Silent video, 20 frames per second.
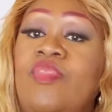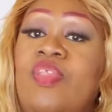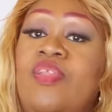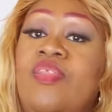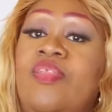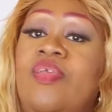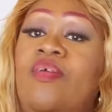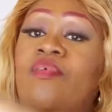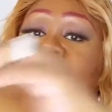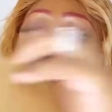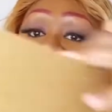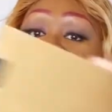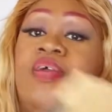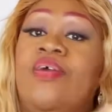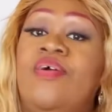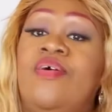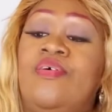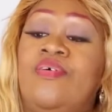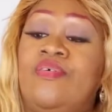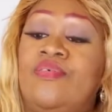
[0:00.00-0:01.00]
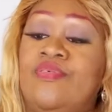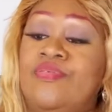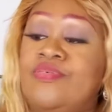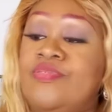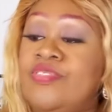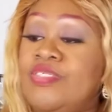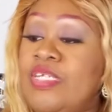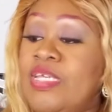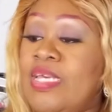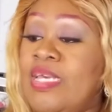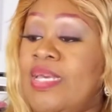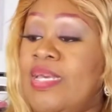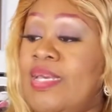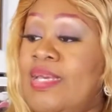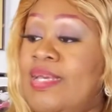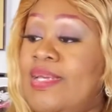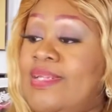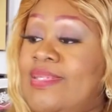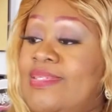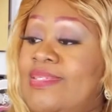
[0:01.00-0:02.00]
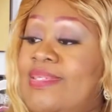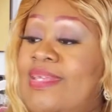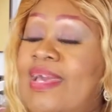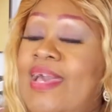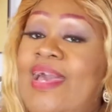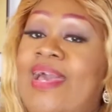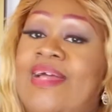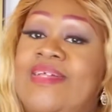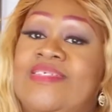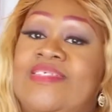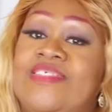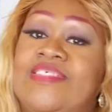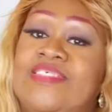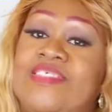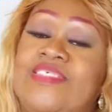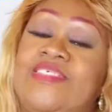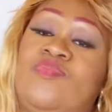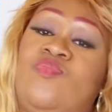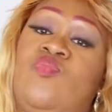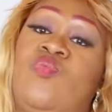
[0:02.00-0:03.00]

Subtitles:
There we go. That's